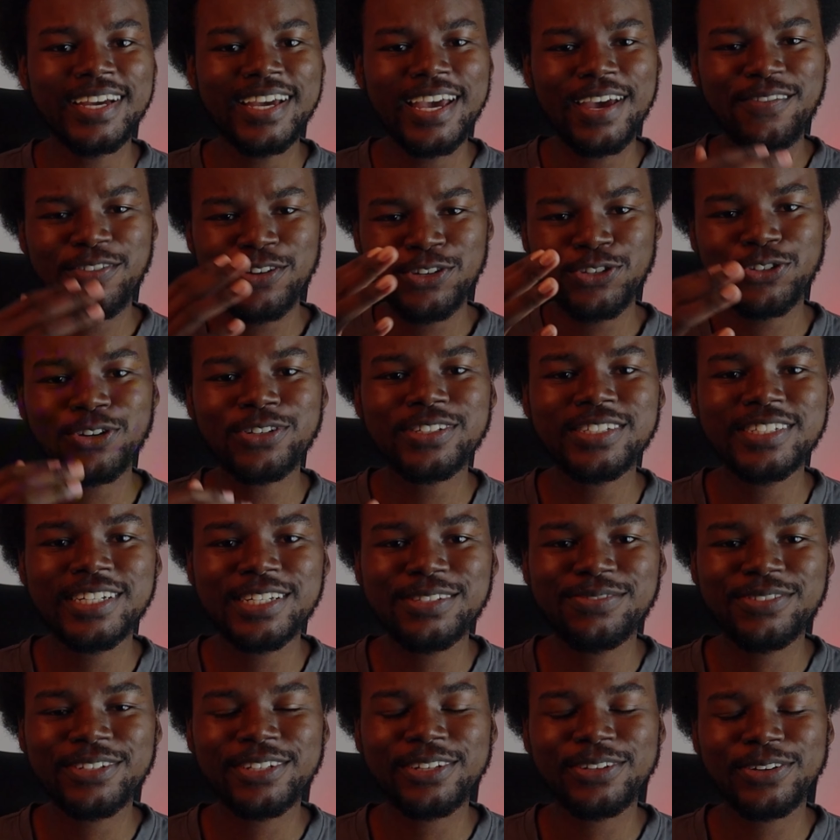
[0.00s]
If you enjoyed
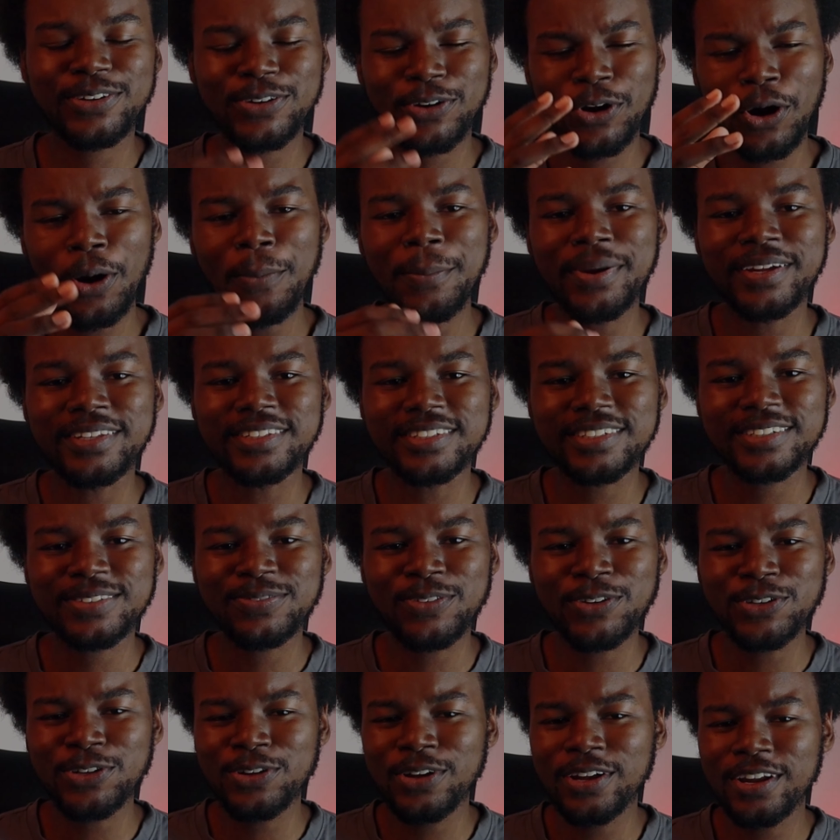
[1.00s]
today's video, comment
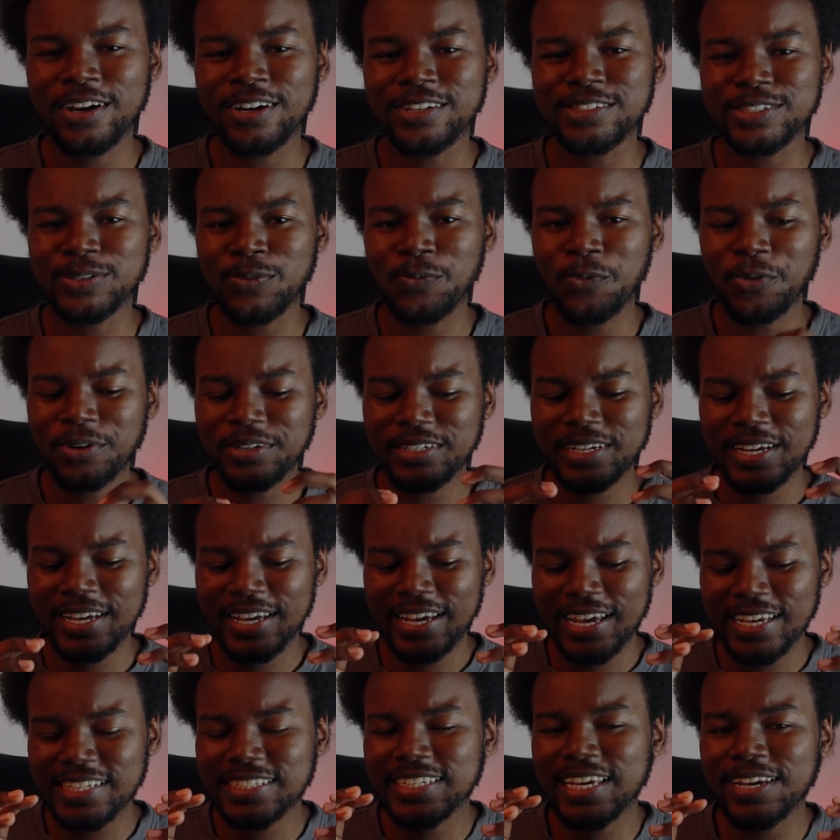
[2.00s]
what you learned and what
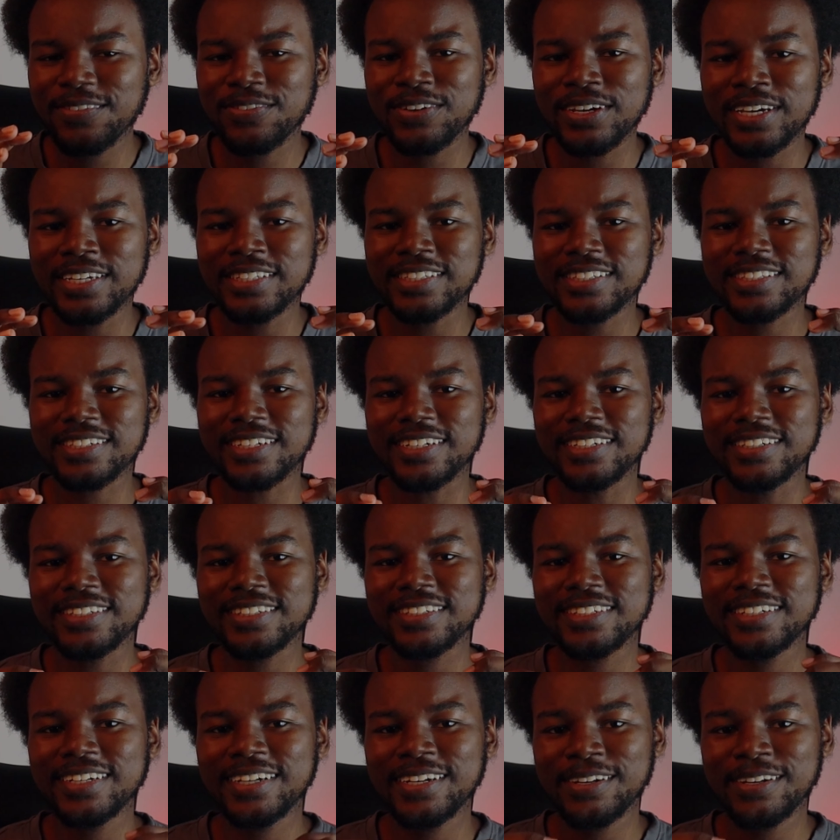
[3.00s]
has gave you insight.